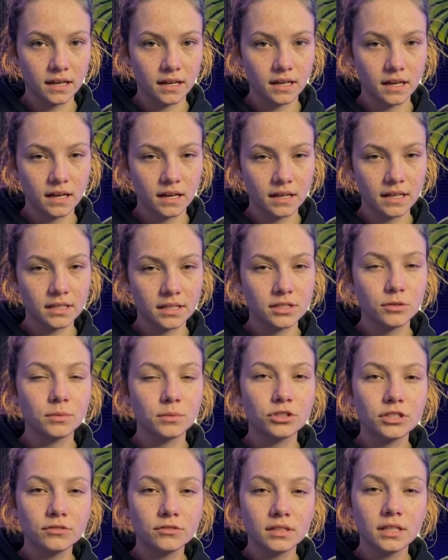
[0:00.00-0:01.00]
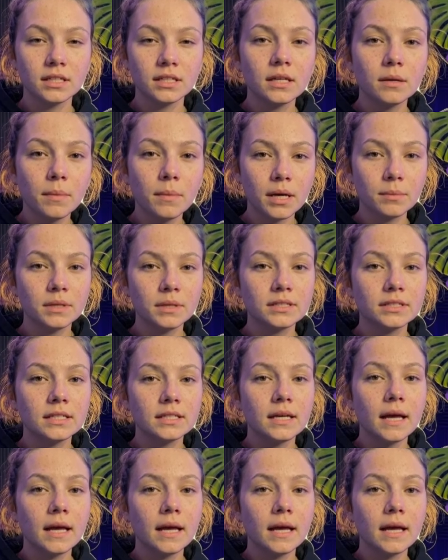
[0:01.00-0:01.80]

and a specific payment,